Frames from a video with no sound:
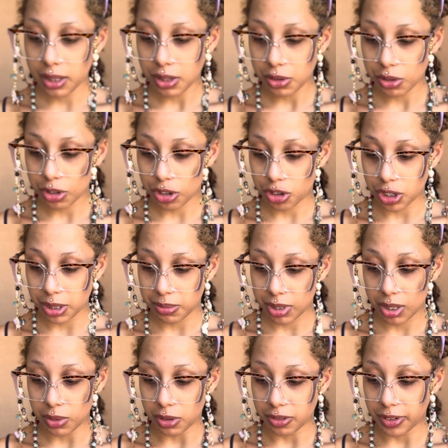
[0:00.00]
those dreams,
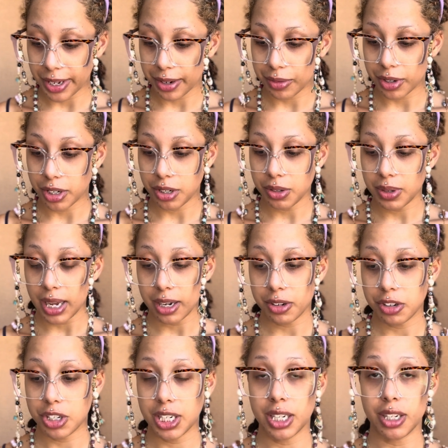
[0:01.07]
you will find renewed energy and